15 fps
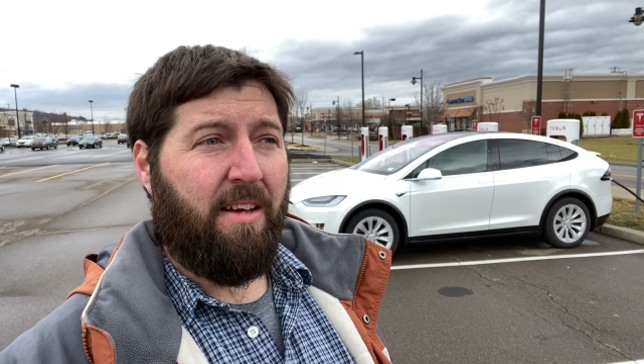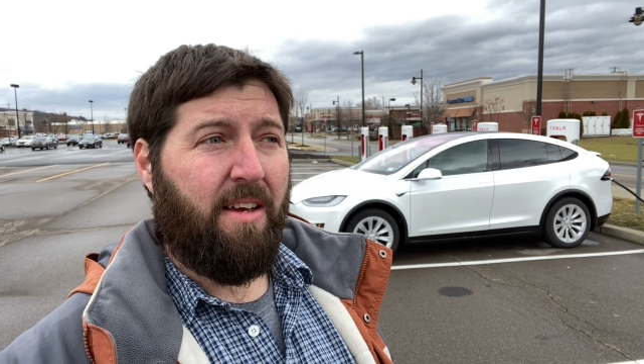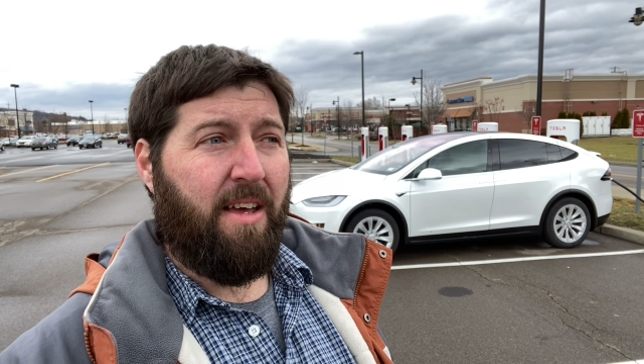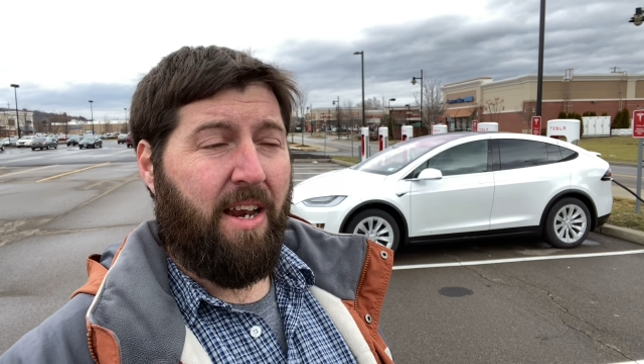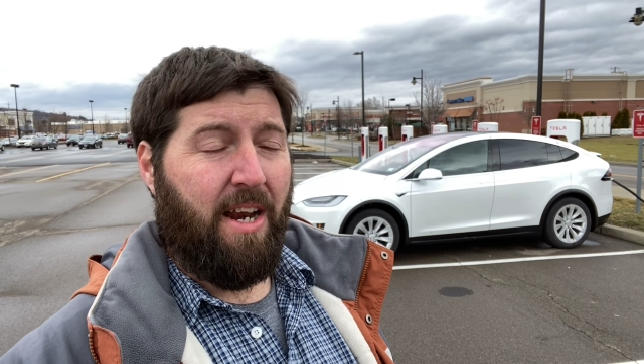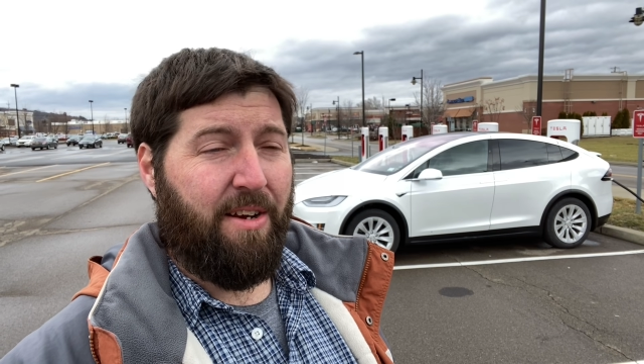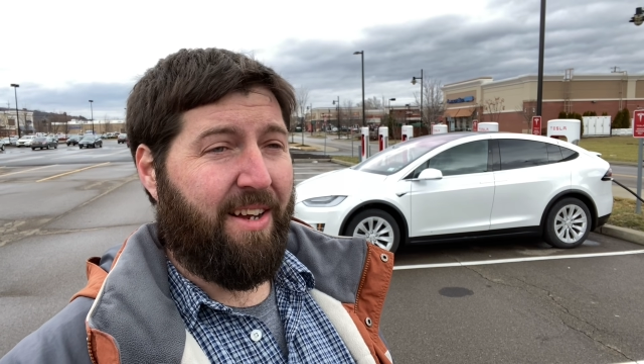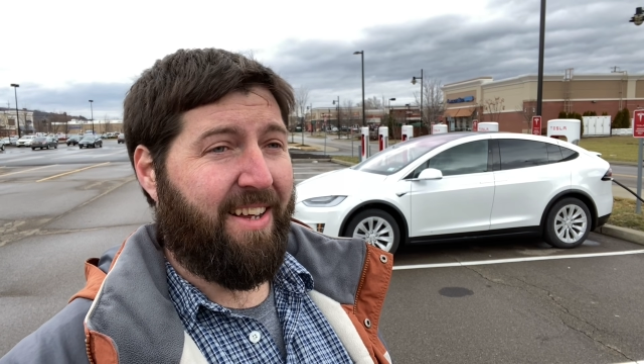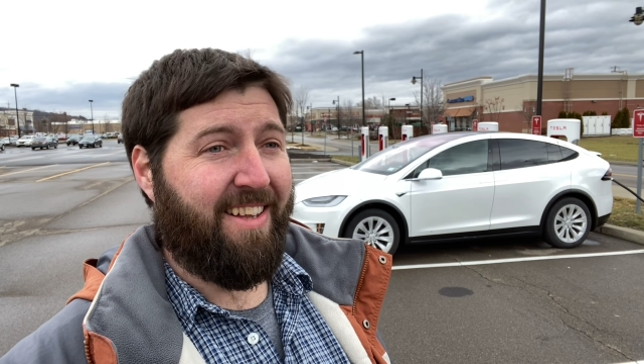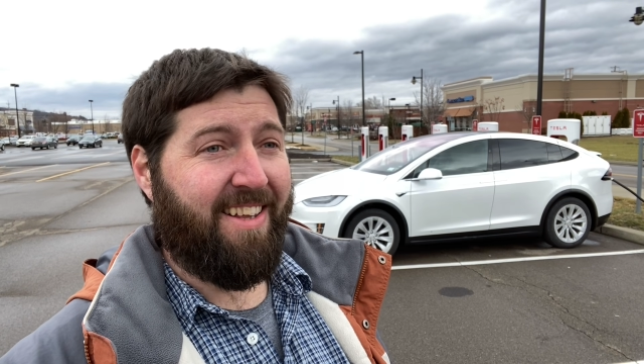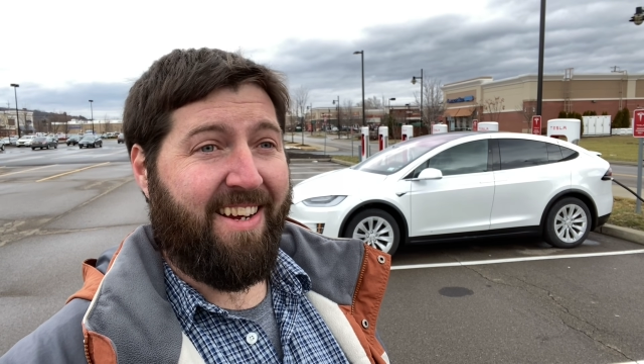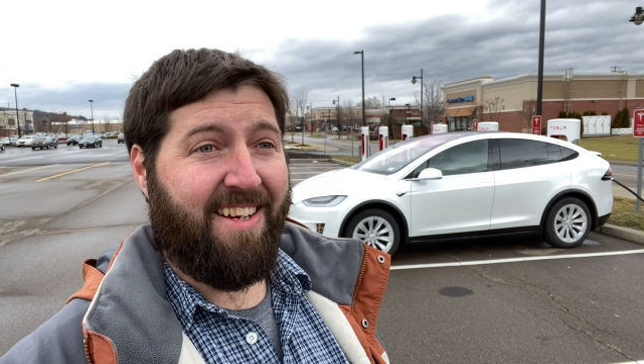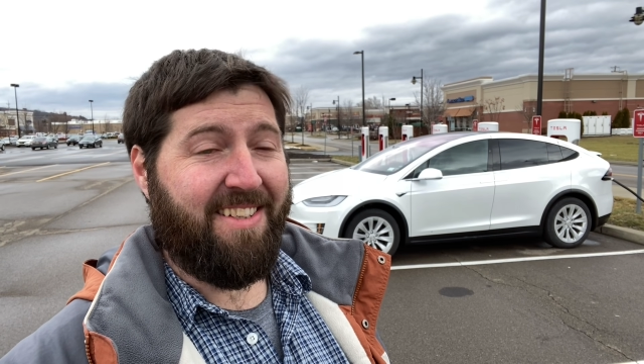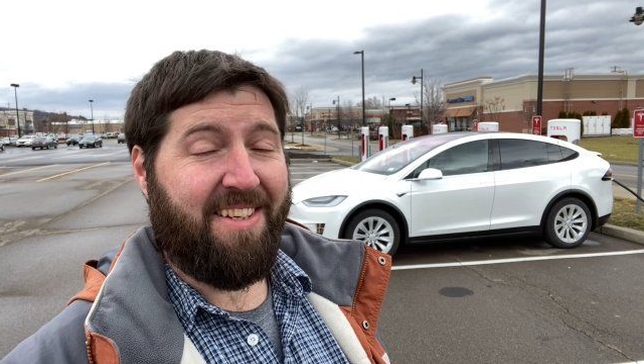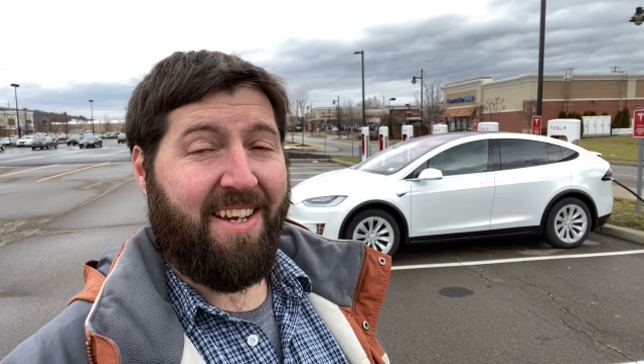And
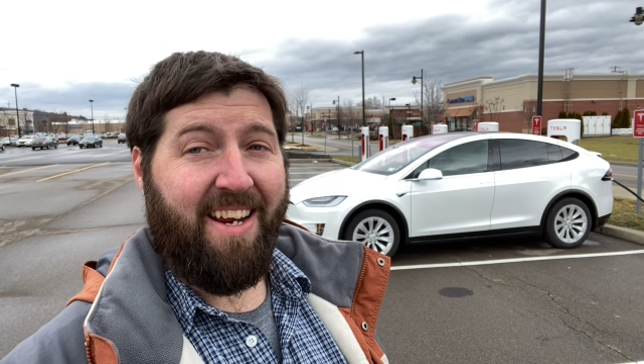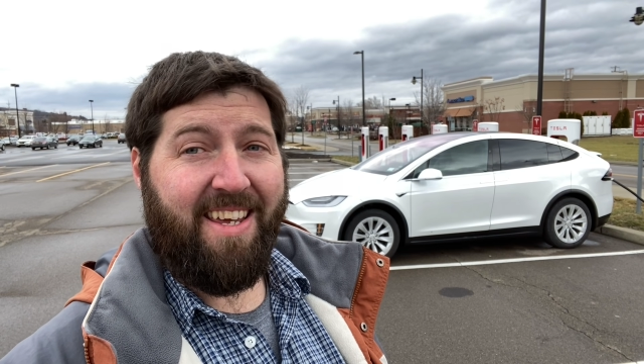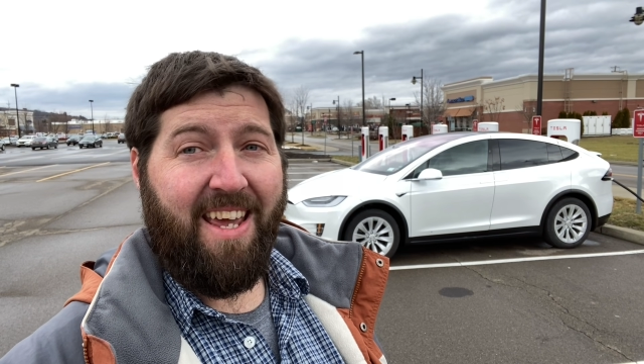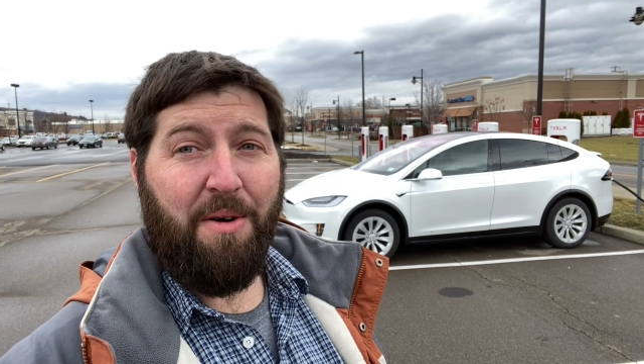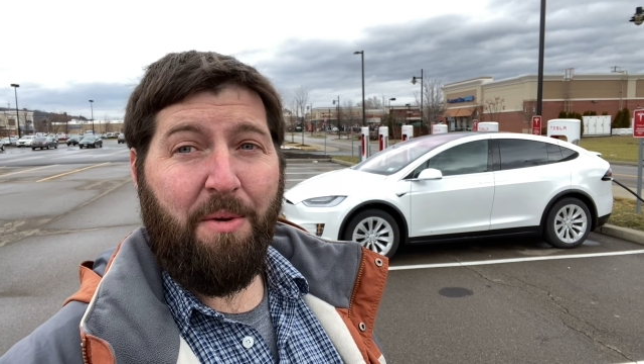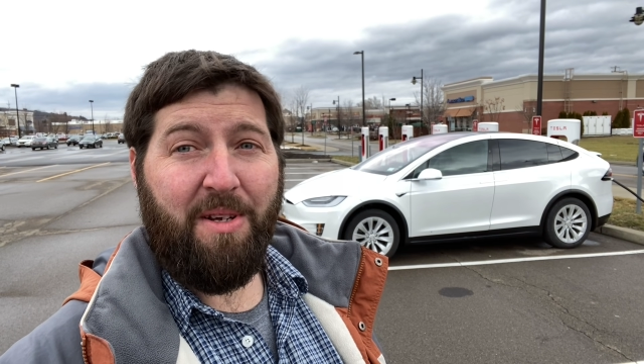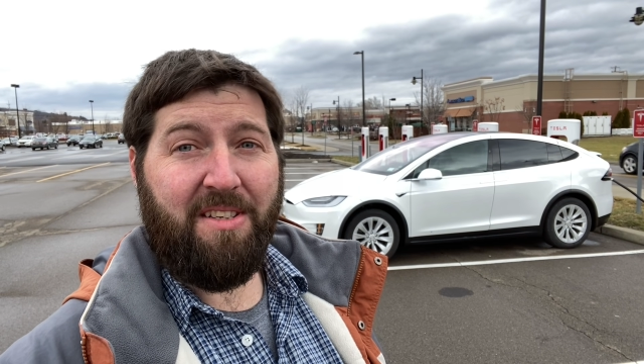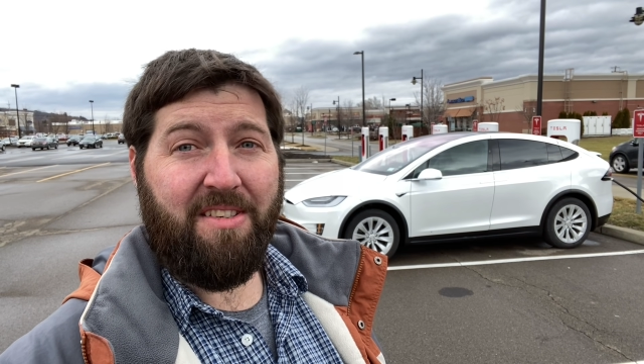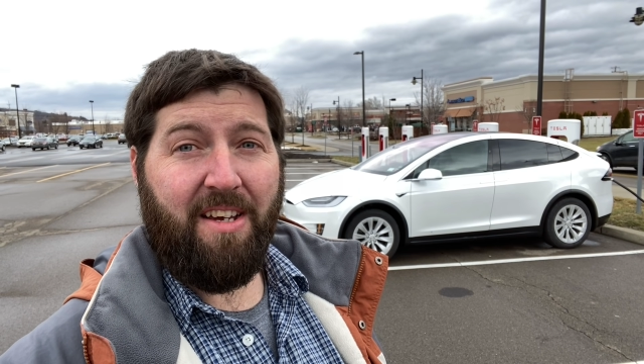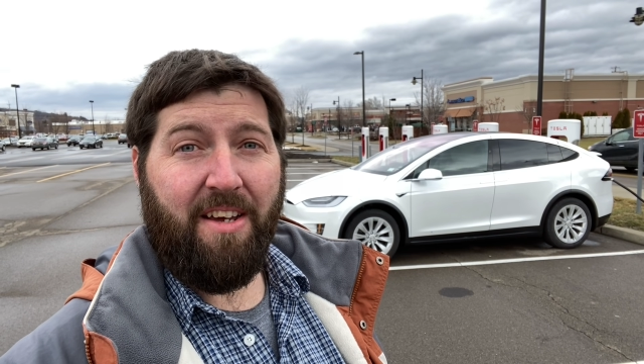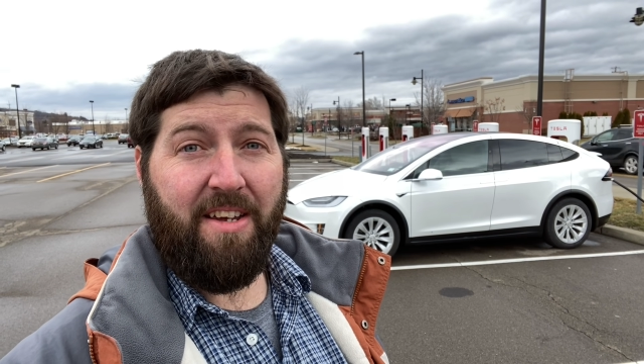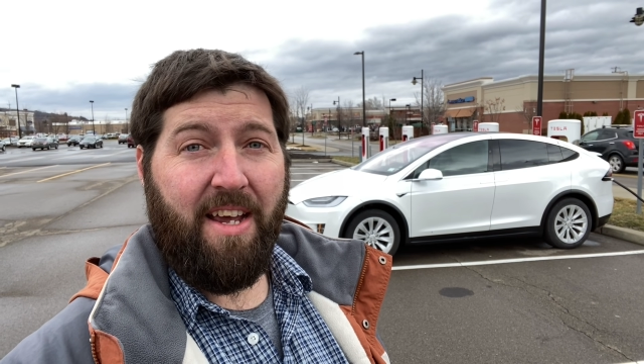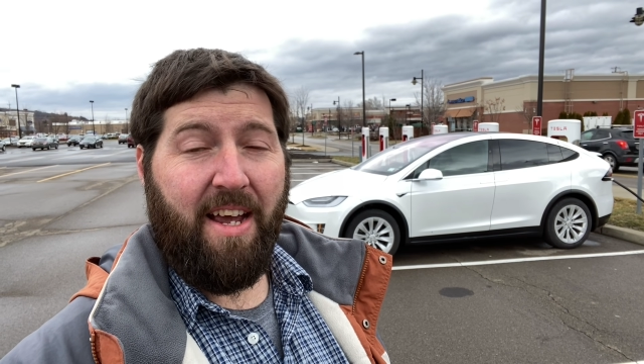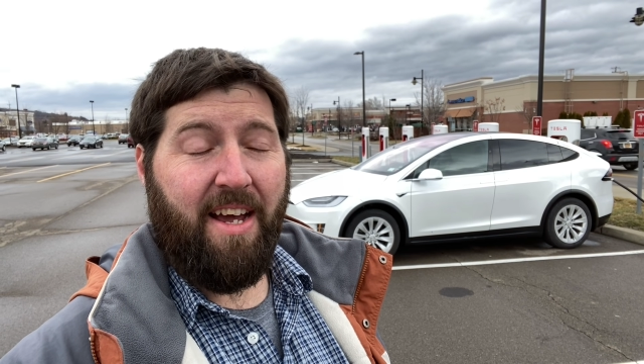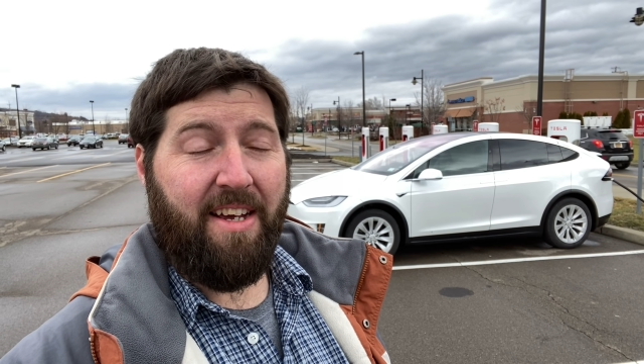like I said, I can't wait to tell
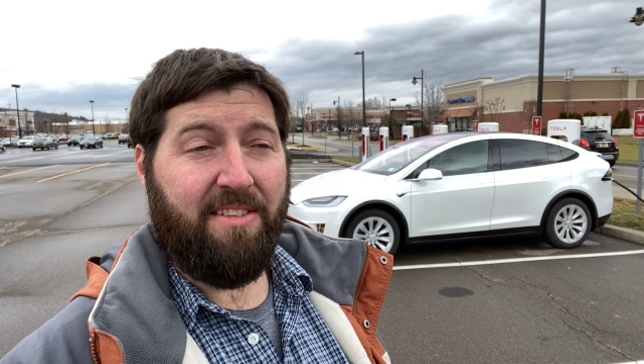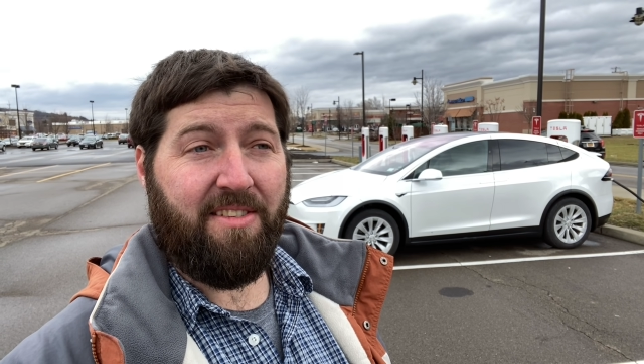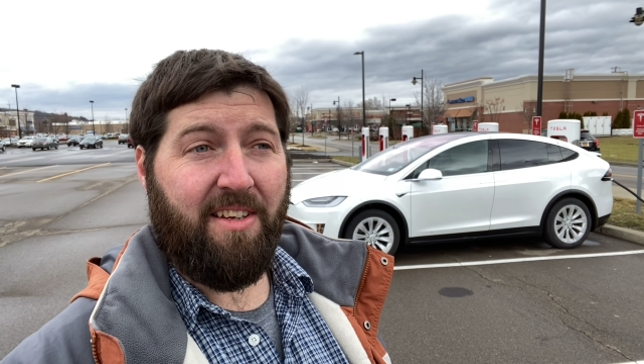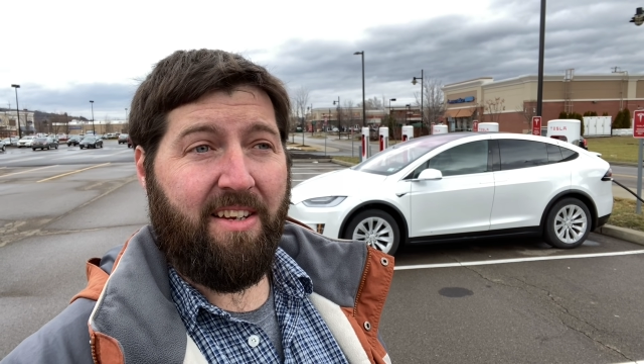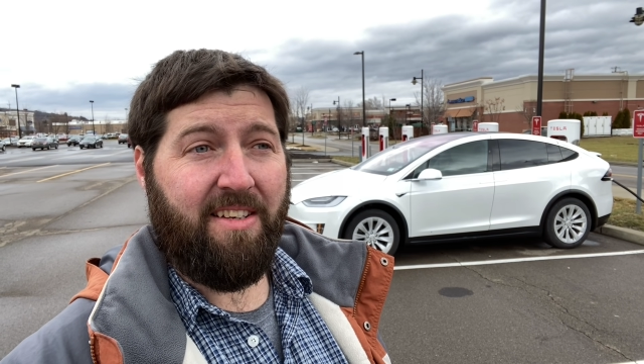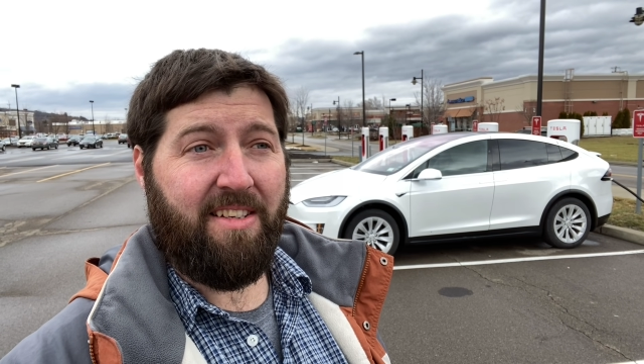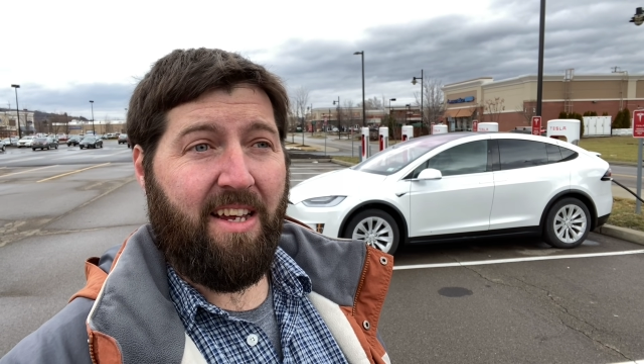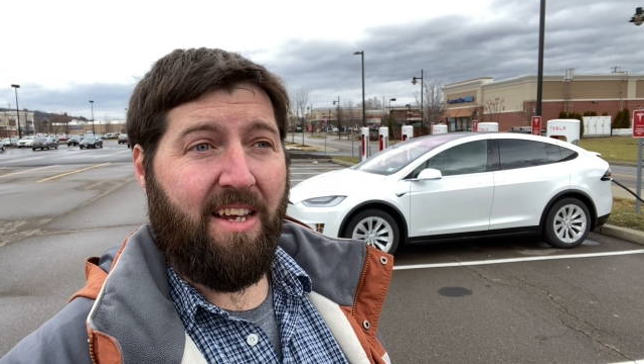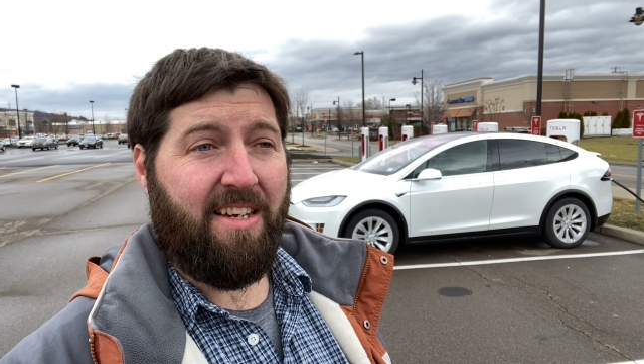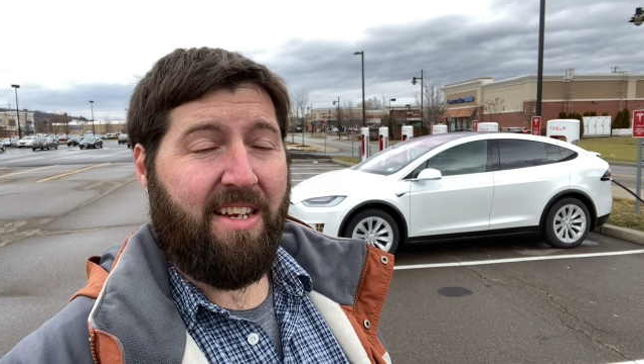you guys and